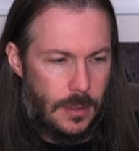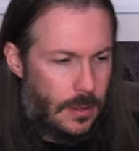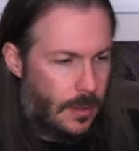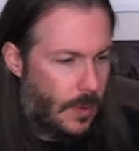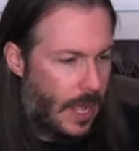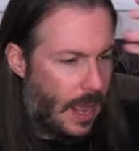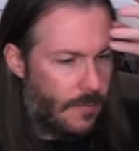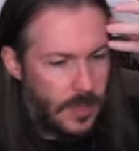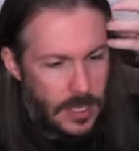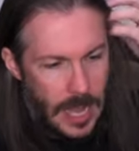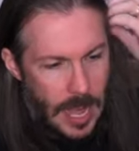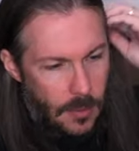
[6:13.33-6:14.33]
I don't have the
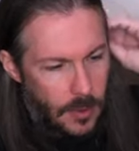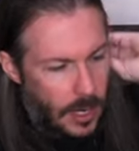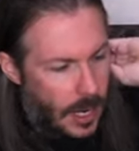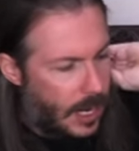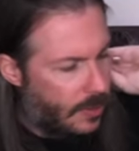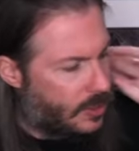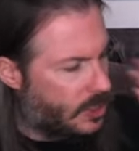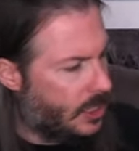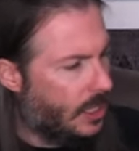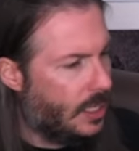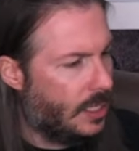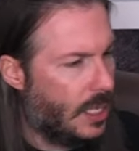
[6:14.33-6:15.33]
counter height
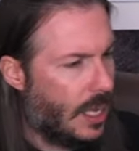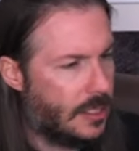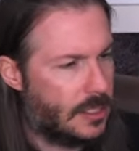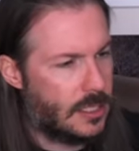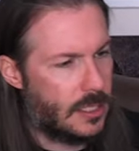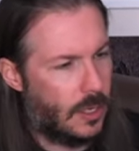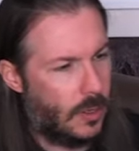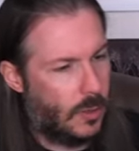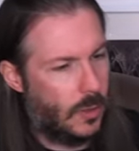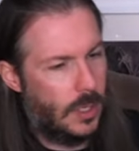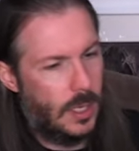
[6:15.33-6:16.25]
seating yet. So